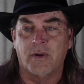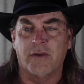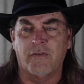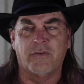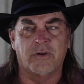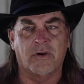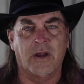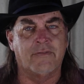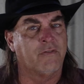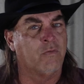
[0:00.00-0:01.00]
We have a
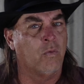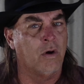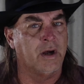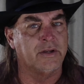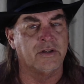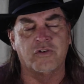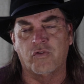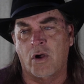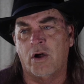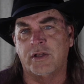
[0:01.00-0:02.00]
photograph of one and a
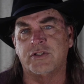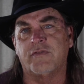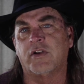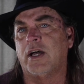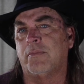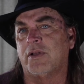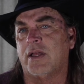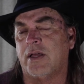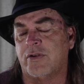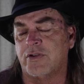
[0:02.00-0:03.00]
drawings of a couple
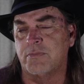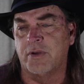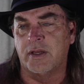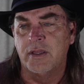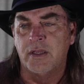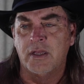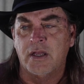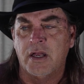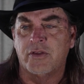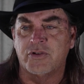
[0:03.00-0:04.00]
others, but
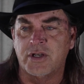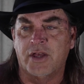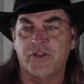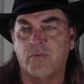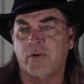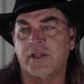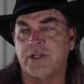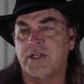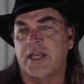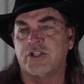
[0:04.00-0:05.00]
there's nothing
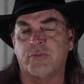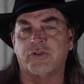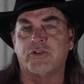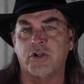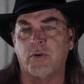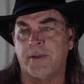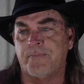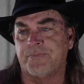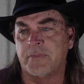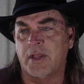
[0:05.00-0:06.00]
really tangible to
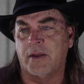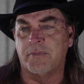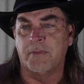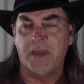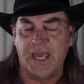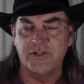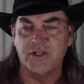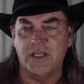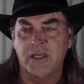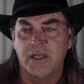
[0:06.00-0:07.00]
it. The
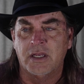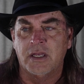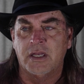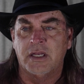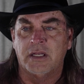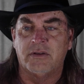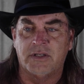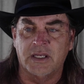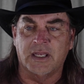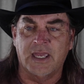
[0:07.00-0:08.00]
Apache did